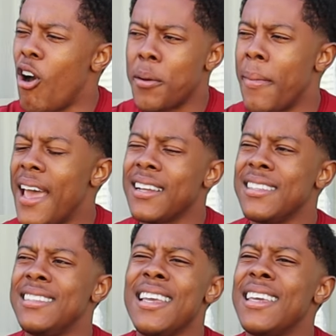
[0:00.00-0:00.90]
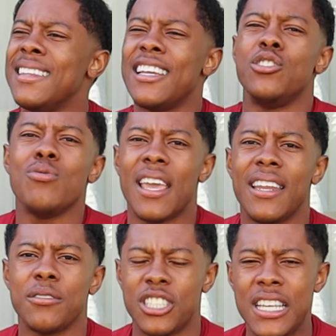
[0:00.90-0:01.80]
automatically thinking that you
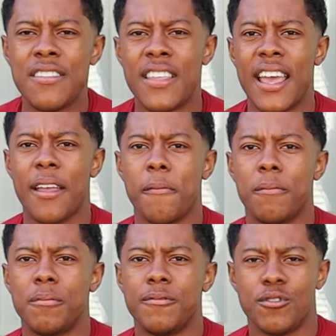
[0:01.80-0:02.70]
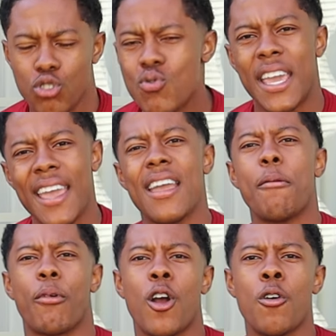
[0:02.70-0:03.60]
can't achieve that. You
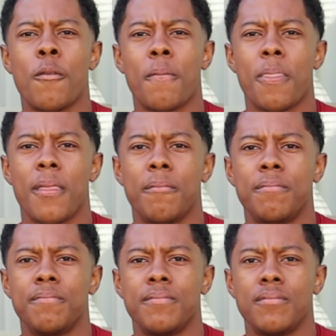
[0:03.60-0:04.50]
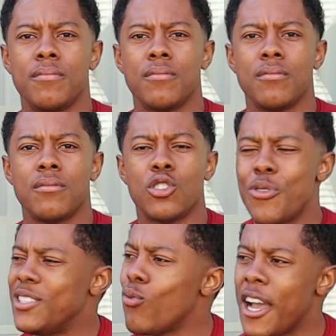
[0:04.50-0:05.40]
can, bro. The
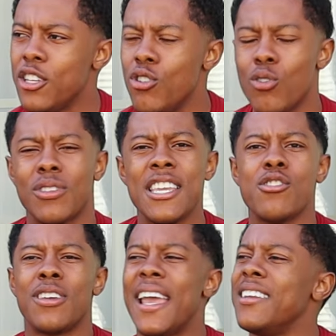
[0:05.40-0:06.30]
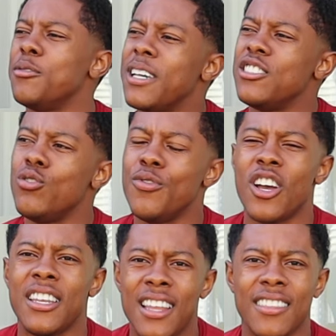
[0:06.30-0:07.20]
reason why you don't think you can is because you've
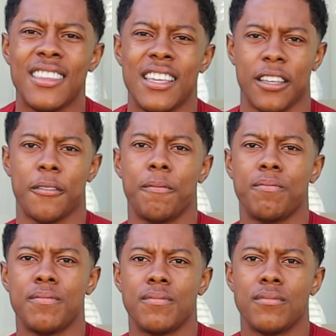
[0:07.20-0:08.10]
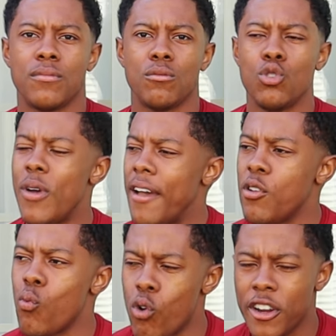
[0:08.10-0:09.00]
done nothing. You
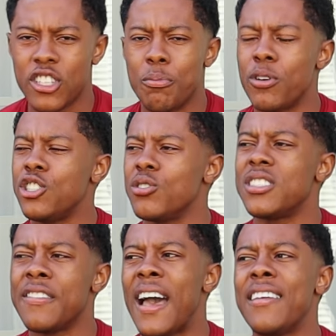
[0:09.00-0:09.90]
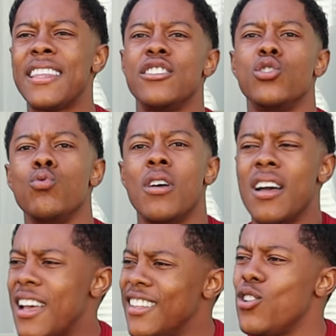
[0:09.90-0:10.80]
haven't worked and put yourself out there to,
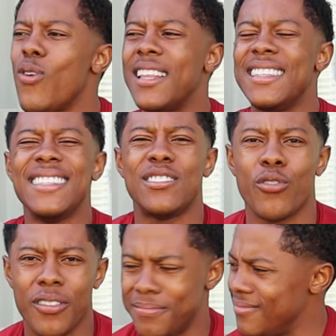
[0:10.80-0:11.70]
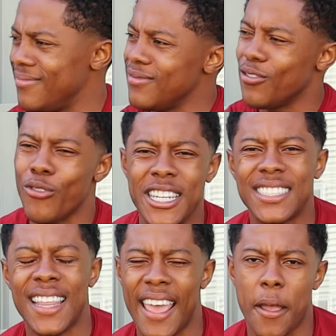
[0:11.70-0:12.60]
to at least
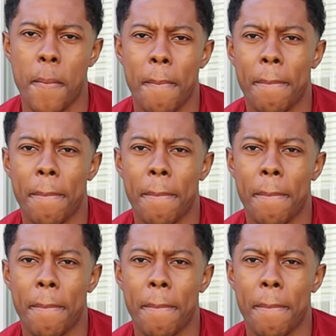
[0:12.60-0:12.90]
reach that.